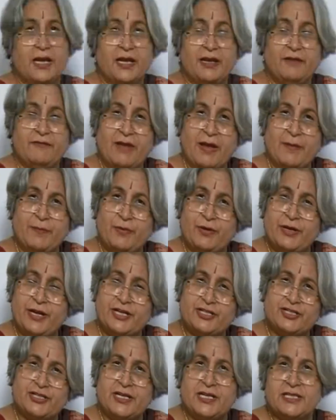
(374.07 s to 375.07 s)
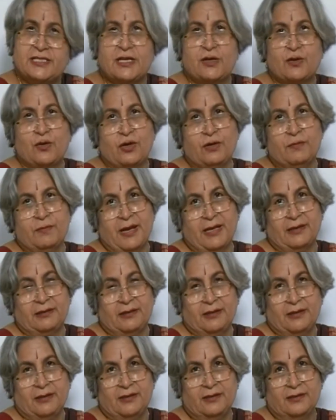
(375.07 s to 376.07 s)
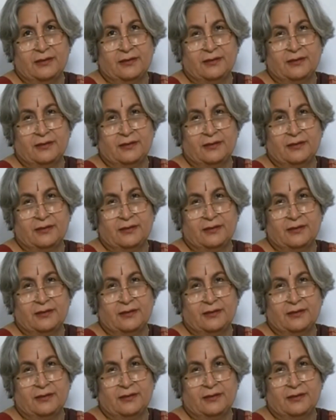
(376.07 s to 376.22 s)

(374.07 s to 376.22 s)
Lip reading: Evaporation is a good method,